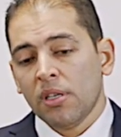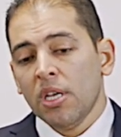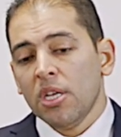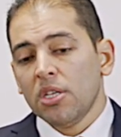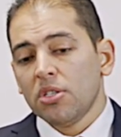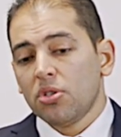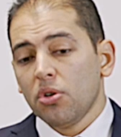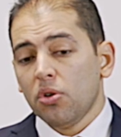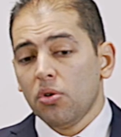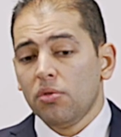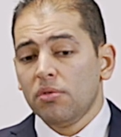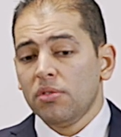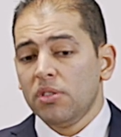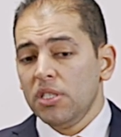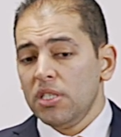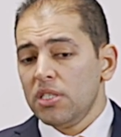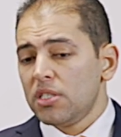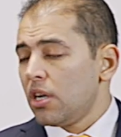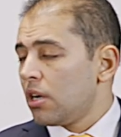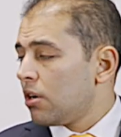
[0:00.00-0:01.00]
So
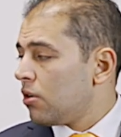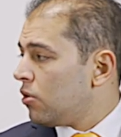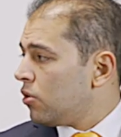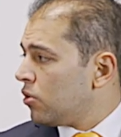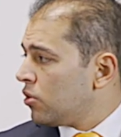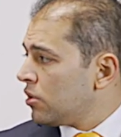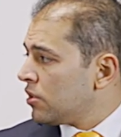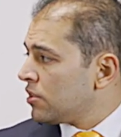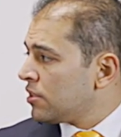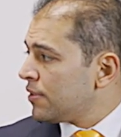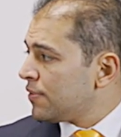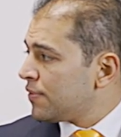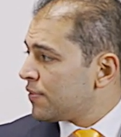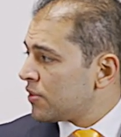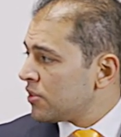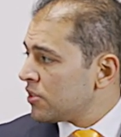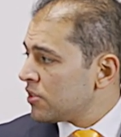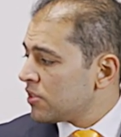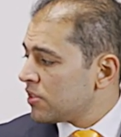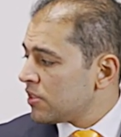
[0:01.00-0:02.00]
these are all
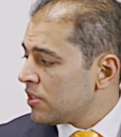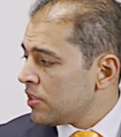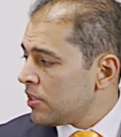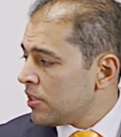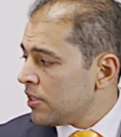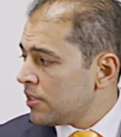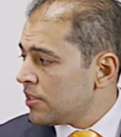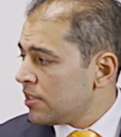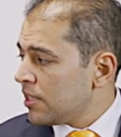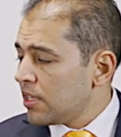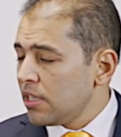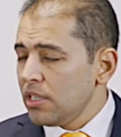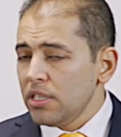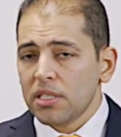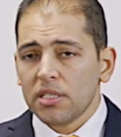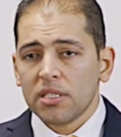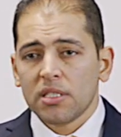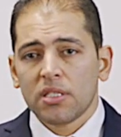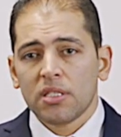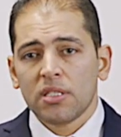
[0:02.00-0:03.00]
different
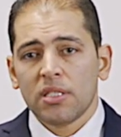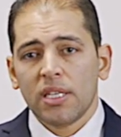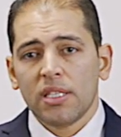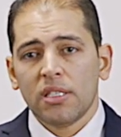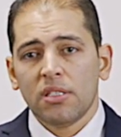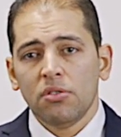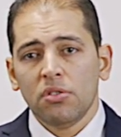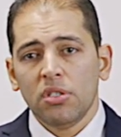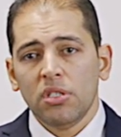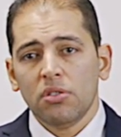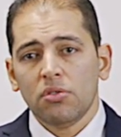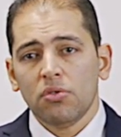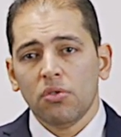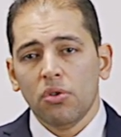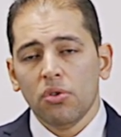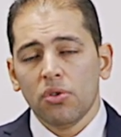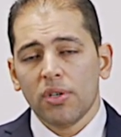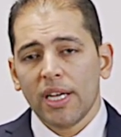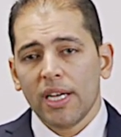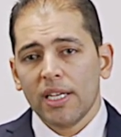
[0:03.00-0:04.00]
techniques that you need to
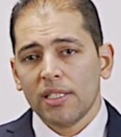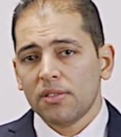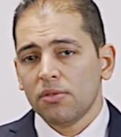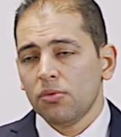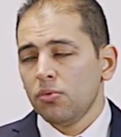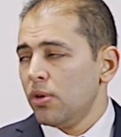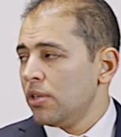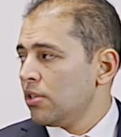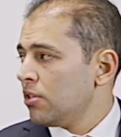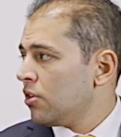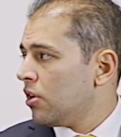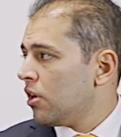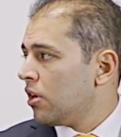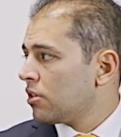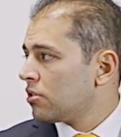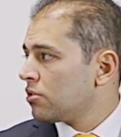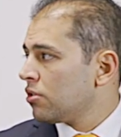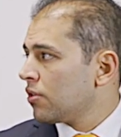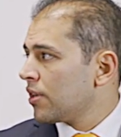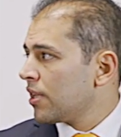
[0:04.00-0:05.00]
look at when you are
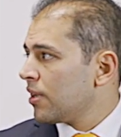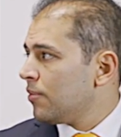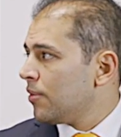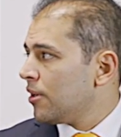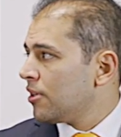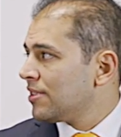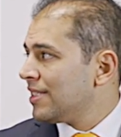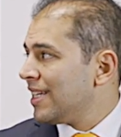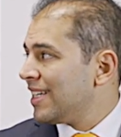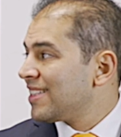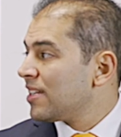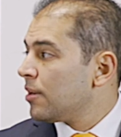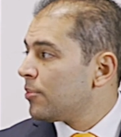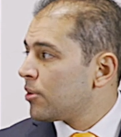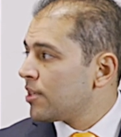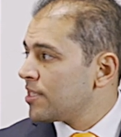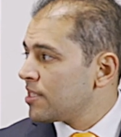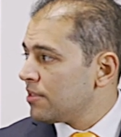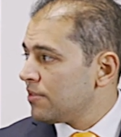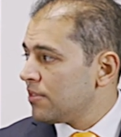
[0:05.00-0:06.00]
talking about data
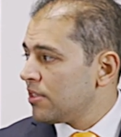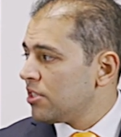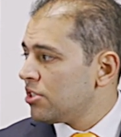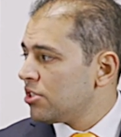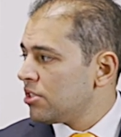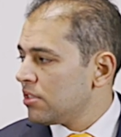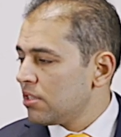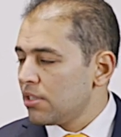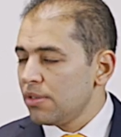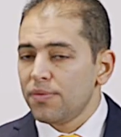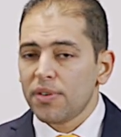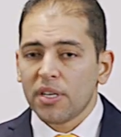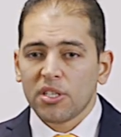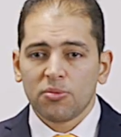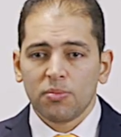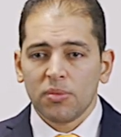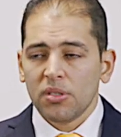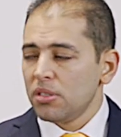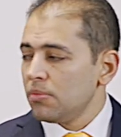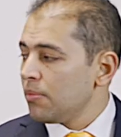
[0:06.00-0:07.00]
preservation, the
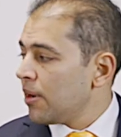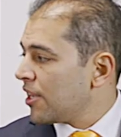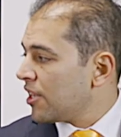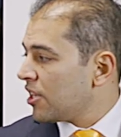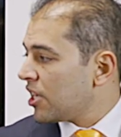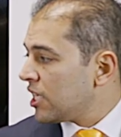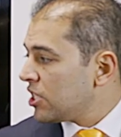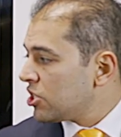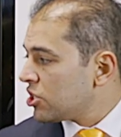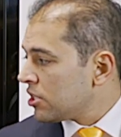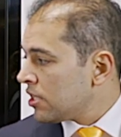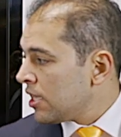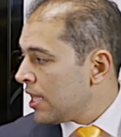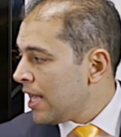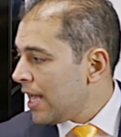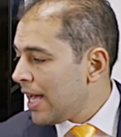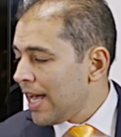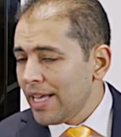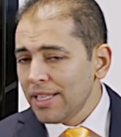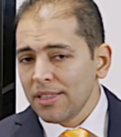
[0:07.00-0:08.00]
refreshment, the migration,
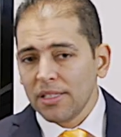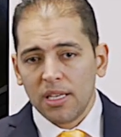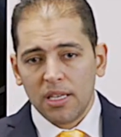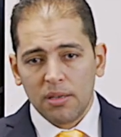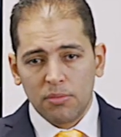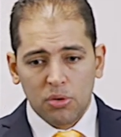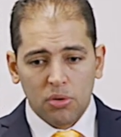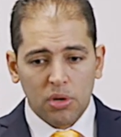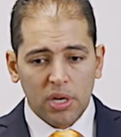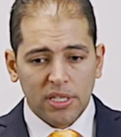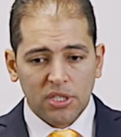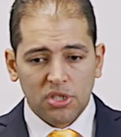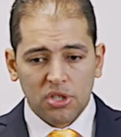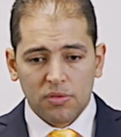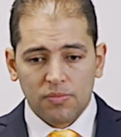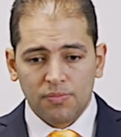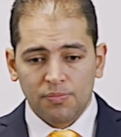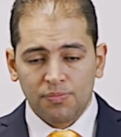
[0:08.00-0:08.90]
and the emulation.